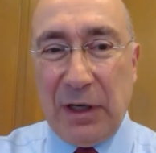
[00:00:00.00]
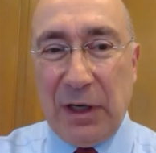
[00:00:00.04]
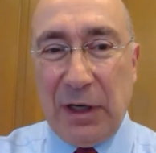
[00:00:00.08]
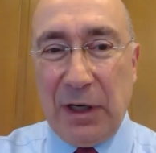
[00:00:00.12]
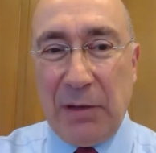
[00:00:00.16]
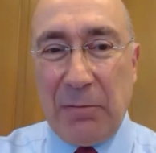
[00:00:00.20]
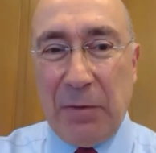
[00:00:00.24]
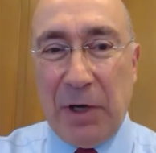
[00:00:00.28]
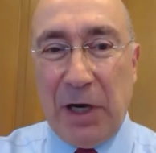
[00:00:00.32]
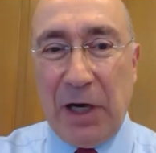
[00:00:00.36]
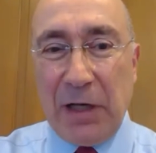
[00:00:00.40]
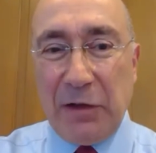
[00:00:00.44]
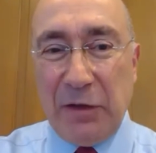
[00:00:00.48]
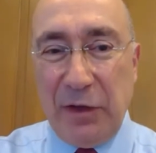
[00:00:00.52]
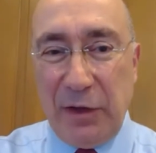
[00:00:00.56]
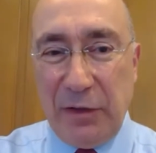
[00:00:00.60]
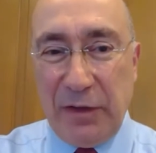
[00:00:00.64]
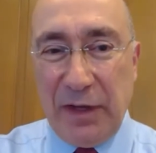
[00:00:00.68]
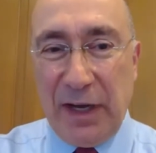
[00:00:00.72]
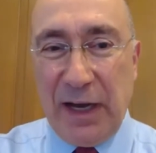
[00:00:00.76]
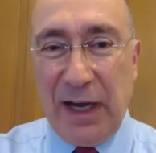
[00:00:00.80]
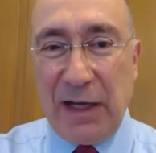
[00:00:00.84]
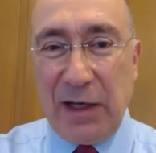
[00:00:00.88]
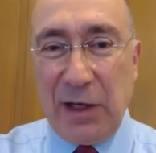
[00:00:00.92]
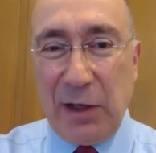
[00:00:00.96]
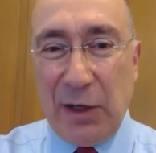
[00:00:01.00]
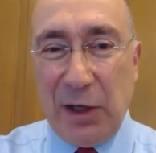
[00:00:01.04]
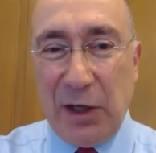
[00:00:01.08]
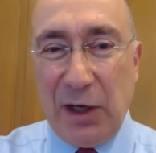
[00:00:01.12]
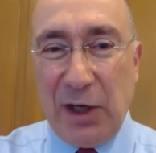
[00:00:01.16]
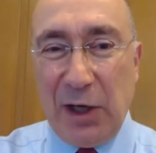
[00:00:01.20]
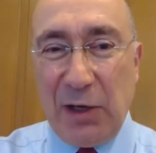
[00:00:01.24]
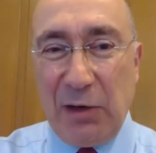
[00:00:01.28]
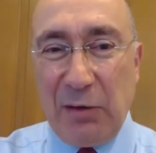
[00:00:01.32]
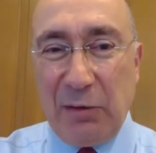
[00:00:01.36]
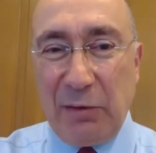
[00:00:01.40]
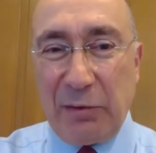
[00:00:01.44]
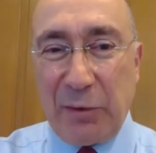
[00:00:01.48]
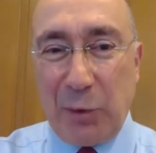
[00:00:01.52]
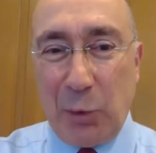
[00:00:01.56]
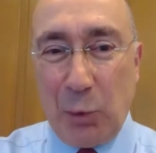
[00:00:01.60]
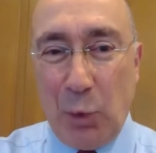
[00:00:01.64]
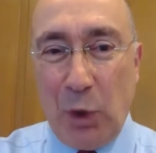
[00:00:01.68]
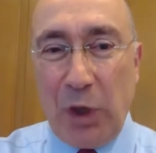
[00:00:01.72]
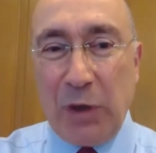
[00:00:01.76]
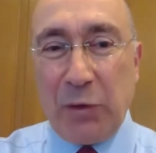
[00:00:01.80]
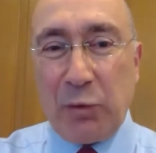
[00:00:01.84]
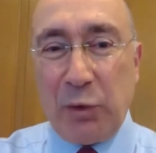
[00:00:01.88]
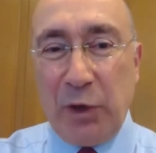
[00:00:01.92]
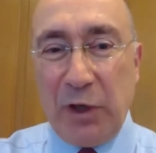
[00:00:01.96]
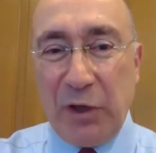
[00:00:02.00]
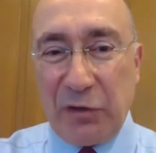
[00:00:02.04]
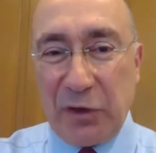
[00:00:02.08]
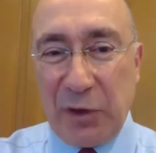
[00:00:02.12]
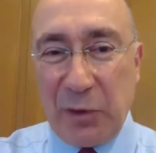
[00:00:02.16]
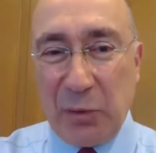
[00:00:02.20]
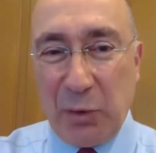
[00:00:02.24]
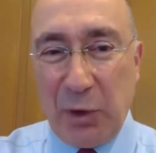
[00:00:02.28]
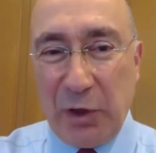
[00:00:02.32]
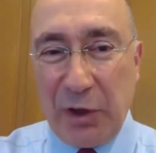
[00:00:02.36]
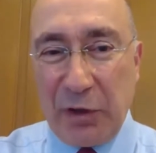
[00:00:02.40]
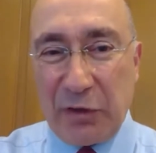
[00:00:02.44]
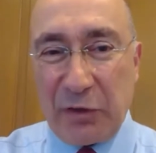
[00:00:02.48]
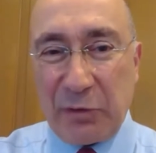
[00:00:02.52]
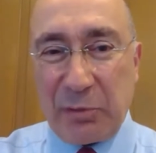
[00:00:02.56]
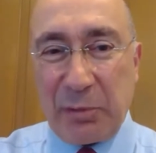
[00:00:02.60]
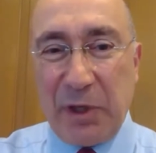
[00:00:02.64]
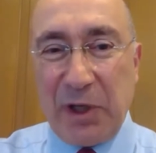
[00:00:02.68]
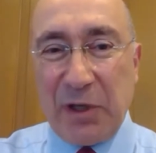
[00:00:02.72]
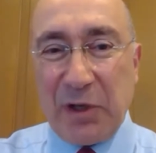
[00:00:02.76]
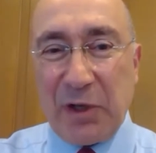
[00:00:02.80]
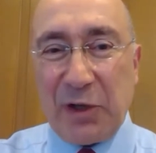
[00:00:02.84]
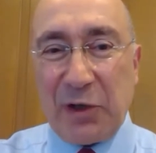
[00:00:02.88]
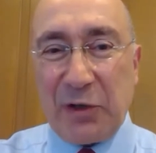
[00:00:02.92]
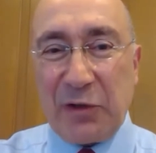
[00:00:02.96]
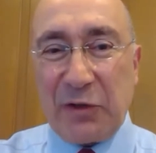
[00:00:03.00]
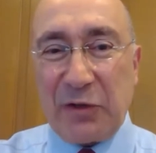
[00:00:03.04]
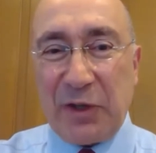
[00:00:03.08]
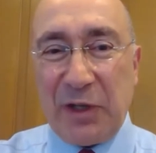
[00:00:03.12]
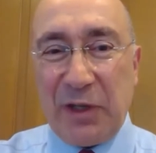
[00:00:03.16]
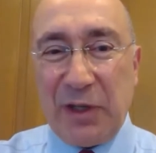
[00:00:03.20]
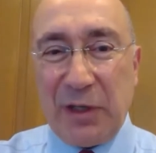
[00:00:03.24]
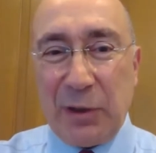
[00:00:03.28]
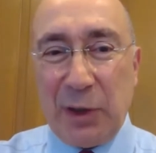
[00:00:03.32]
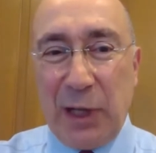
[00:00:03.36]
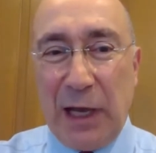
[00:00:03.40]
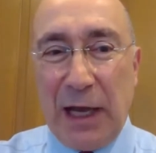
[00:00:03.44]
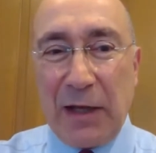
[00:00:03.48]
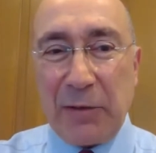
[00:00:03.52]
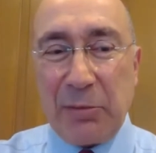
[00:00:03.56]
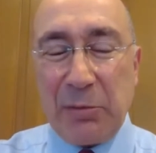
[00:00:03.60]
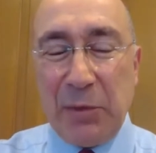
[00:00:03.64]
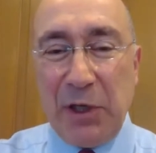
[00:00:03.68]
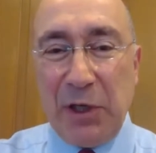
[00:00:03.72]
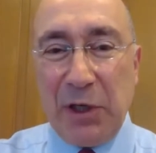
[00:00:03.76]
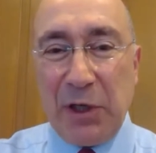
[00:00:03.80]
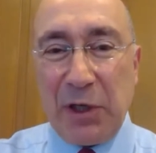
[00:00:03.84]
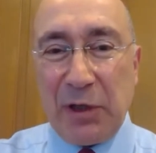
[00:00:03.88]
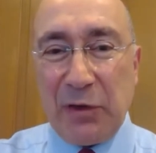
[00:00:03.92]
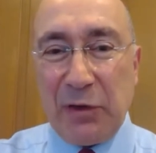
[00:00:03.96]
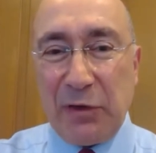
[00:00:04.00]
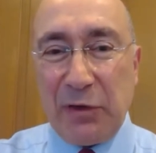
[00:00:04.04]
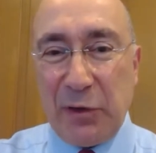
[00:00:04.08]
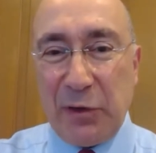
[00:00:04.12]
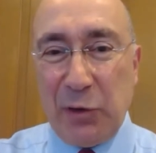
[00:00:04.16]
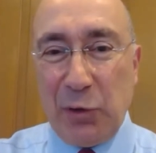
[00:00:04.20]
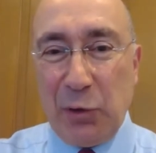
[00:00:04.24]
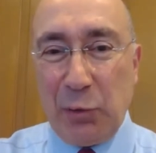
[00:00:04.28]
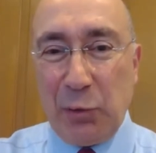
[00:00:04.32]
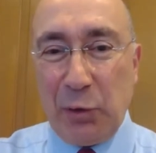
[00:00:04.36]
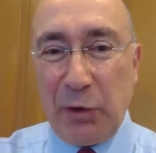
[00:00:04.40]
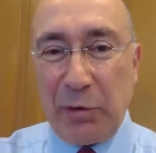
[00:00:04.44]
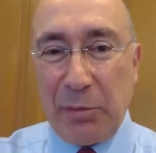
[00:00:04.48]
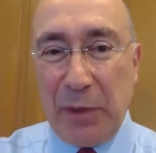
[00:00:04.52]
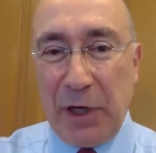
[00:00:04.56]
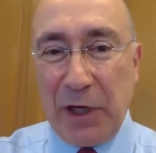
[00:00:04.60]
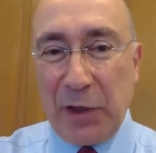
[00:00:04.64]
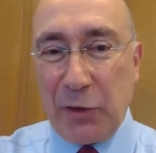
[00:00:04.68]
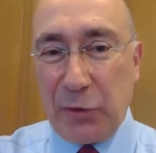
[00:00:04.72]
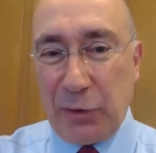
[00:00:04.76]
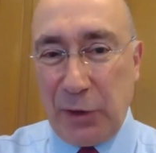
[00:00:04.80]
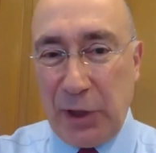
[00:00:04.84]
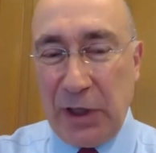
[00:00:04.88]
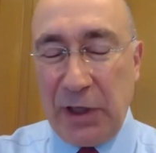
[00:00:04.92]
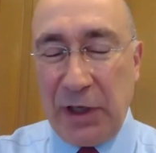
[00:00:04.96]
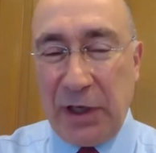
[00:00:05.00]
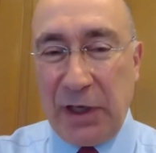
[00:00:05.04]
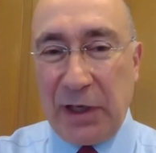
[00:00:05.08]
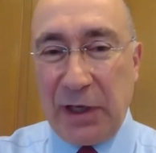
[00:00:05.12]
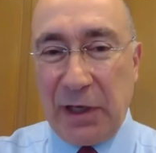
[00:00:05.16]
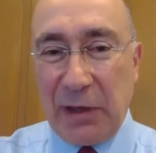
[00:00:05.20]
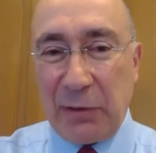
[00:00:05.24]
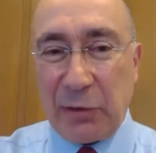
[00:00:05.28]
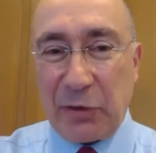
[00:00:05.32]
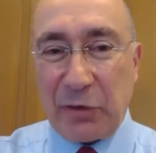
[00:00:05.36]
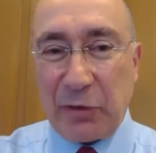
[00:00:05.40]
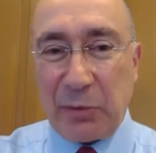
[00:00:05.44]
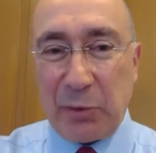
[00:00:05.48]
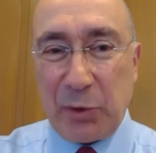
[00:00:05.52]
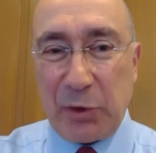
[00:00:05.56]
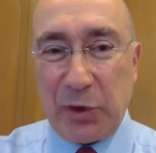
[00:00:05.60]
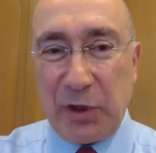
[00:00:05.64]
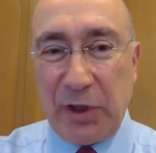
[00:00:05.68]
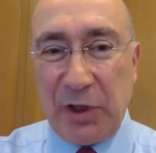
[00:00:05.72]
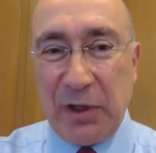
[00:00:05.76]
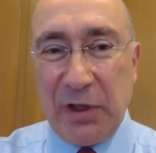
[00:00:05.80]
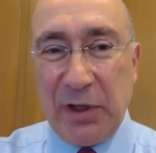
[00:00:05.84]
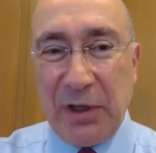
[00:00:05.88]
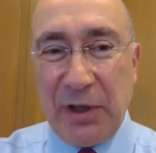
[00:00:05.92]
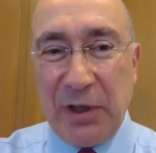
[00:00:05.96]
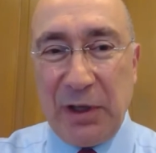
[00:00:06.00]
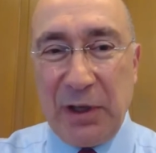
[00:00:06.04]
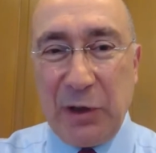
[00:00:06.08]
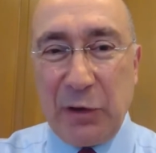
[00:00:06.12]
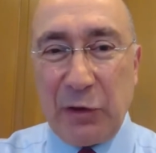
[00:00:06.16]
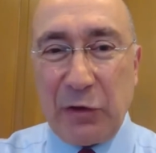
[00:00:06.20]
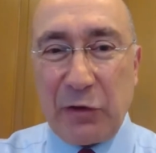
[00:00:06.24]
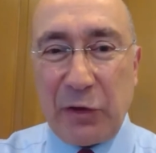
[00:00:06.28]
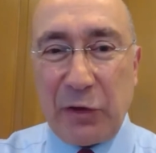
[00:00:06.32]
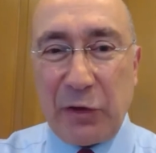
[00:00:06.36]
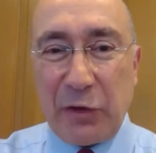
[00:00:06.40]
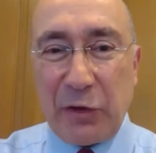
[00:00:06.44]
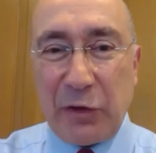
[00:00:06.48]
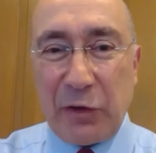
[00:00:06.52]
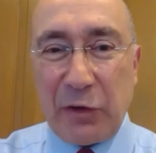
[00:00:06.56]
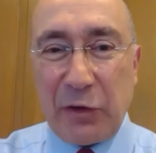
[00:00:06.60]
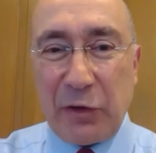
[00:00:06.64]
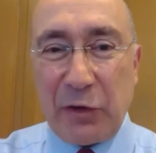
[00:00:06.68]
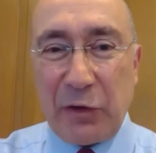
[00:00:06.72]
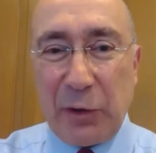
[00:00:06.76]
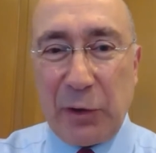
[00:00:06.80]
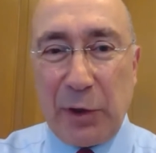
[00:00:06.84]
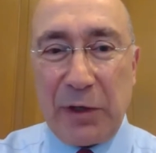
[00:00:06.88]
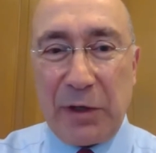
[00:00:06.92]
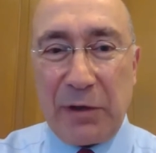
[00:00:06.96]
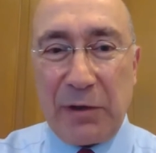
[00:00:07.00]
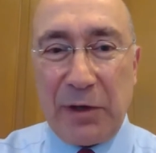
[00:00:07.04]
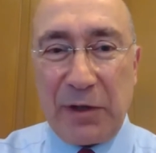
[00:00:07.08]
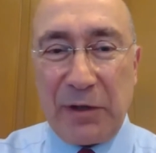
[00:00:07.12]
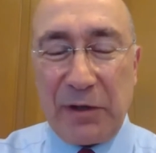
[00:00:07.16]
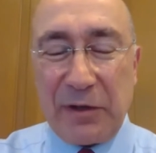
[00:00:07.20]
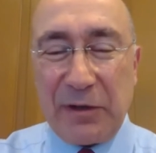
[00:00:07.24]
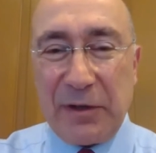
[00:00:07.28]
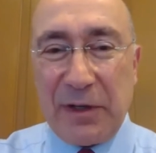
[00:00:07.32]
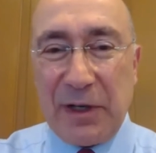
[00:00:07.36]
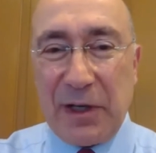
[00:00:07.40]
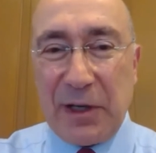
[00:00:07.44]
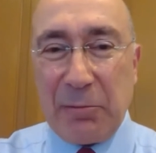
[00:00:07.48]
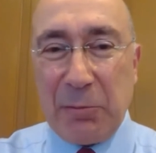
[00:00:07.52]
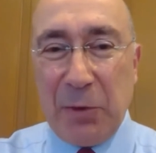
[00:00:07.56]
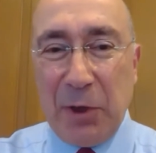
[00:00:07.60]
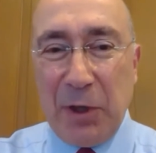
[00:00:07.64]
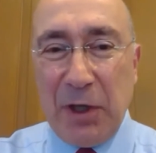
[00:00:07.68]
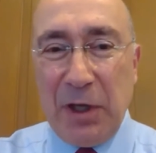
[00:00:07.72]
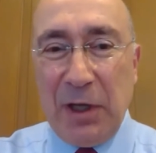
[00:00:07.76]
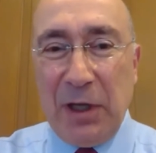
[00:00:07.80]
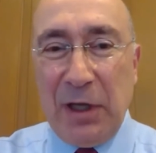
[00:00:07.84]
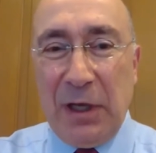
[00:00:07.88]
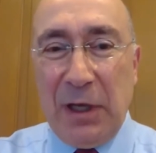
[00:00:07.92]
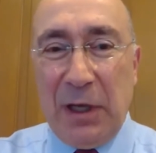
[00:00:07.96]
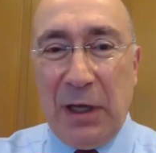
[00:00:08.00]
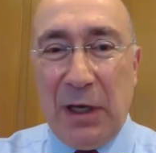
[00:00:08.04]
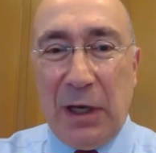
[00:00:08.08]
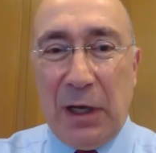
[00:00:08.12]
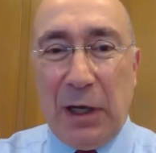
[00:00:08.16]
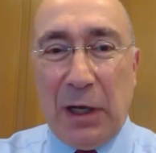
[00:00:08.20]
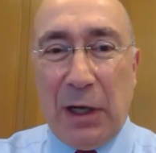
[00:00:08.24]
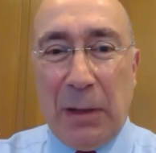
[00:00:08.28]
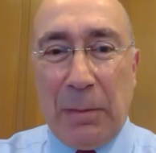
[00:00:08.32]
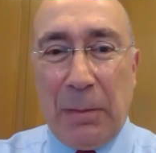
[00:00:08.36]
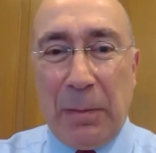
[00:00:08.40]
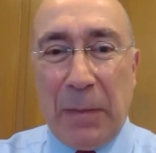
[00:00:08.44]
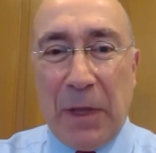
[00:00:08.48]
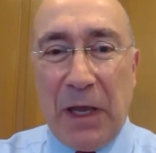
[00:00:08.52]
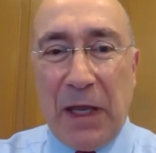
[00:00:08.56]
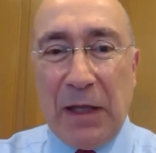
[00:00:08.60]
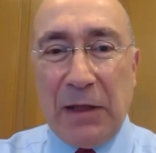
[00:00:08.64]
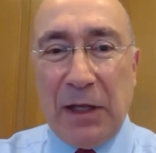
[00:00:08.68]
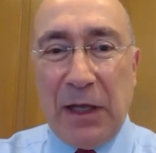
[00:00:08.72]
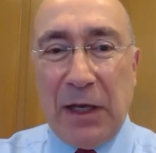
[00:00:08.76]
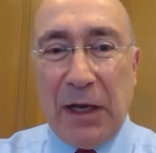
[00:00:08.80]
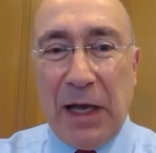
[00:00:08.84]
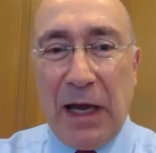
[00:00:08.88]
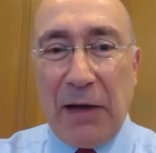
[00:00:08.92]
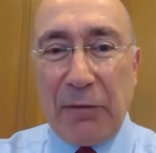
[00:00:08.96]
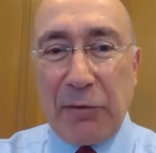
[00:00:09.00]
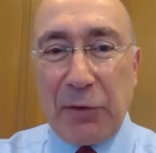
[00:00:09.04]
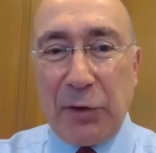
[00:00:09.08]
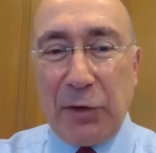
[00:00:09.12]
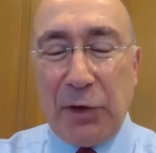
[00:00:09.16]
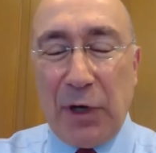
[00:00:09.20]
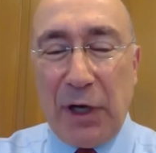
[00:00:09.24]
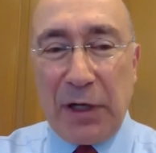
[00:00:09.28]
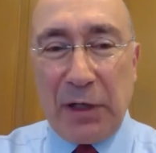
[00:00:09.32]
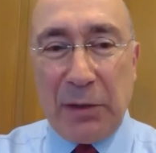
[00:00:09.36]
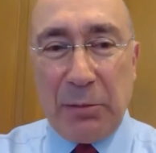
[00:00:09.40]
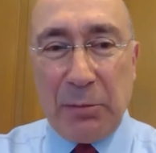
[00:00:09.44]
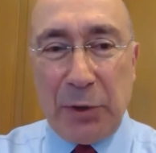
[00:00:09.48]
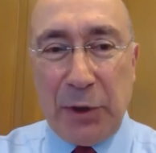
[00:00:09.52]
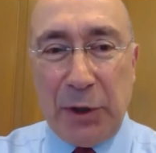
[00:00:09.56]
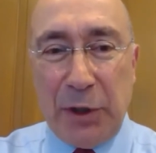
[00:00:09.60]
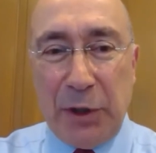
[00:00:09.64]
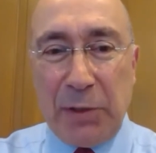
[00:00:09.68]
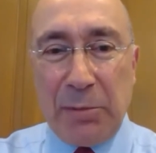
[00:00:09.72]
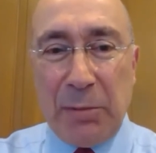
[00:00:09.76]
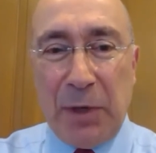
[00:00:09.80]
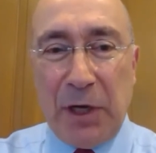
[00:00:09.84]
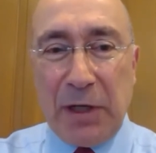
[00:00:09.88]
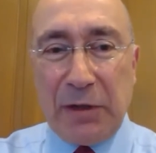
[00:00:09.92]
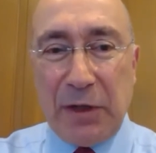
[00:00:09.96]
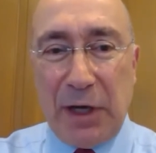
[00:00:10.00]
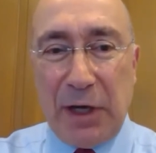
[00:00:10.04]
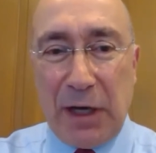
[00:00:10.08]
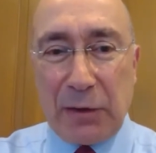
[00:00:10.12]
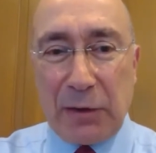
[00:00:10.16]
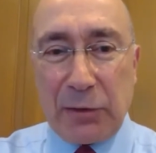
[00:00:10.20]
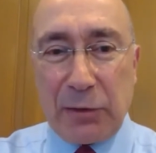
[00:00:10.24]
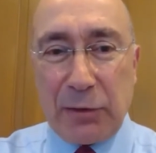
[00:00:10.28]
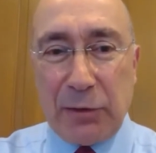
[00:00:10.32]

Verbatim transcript: Um, right. I did that uh, for one reason was because it allowed me to continue with my training. I was a pretty serious runner at the time. Um, and then after I completed my